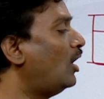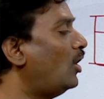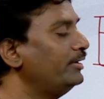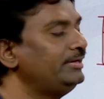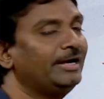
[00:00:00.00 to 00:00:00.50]

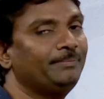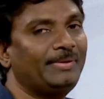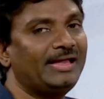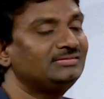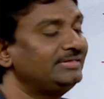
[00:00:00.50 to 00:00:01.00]
ordered
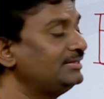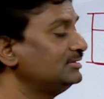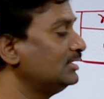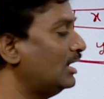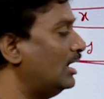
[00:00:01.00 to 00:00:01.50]
pairs
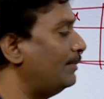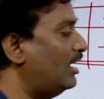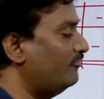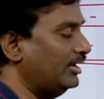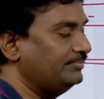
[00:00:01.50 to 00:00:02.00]
x,
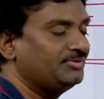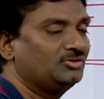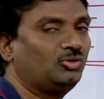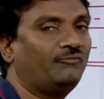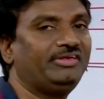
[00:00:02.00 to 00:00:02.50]
y.
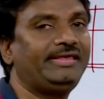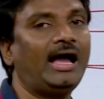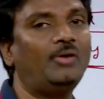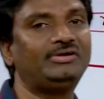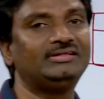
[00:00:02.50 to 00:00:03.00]
So, we
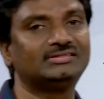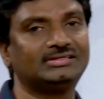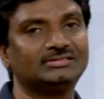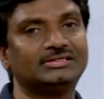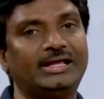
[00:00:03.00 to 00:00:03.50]
have
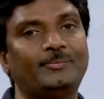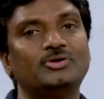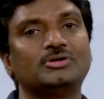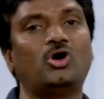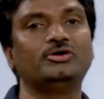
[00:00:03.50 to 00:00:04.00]
discussed
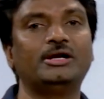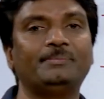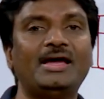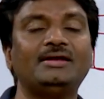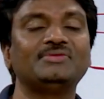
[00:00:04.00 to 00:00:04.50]
about
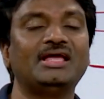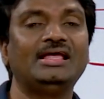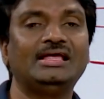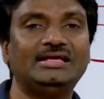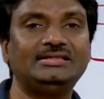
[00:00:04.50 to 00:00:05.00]
ordered pair
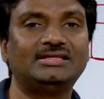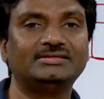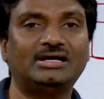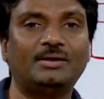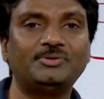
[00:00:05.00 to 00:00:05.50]
in
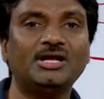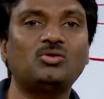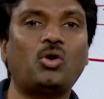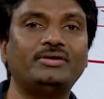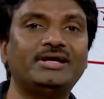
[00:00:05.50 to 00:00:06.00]
the chapter
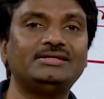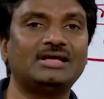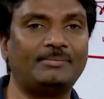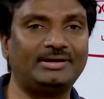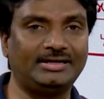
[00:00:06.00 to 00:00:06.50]
coordinate
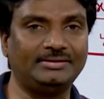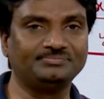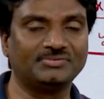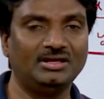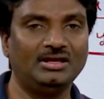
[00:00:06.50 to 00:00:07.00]
geometry.
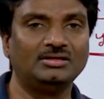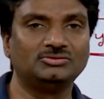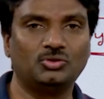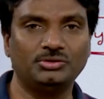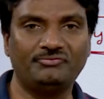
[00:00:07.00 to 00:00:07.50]

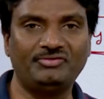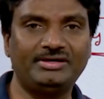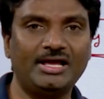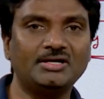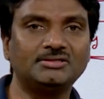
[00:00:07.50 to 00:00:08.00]
So, if you
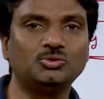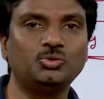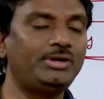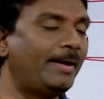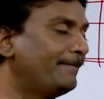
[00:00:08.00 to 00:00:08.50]
take
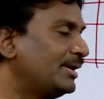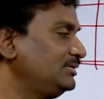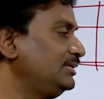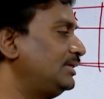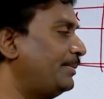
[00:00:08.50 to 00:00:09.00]
2
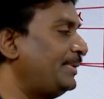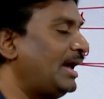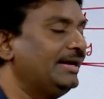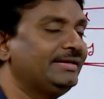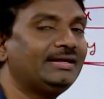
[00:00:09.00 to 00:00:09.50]
numbers in the
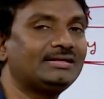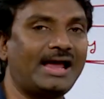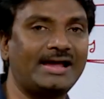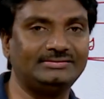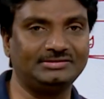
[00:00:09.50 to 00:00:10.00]
bracket
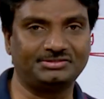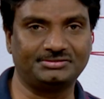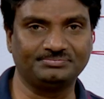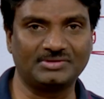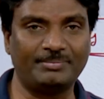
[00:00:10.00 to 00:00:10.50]
like
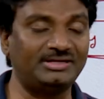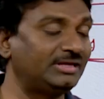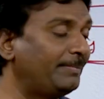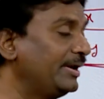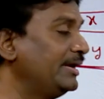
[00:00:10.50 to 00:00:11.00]
this, by
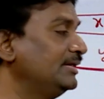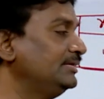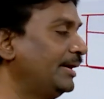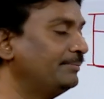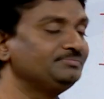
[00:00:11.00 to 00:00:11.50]

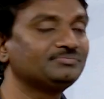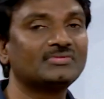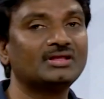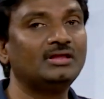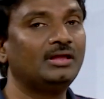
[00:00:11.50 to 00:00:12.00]
separating them
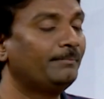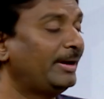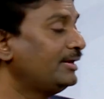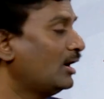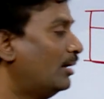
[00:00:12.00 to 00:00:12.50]

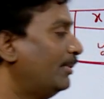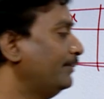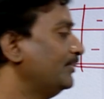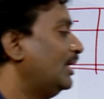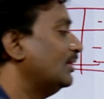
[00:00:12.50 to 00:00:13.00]
by
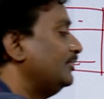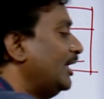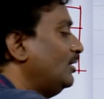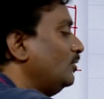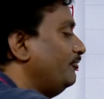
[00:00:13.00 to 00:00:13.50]
comma,
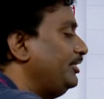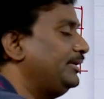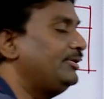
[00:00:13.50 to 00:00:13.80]
then we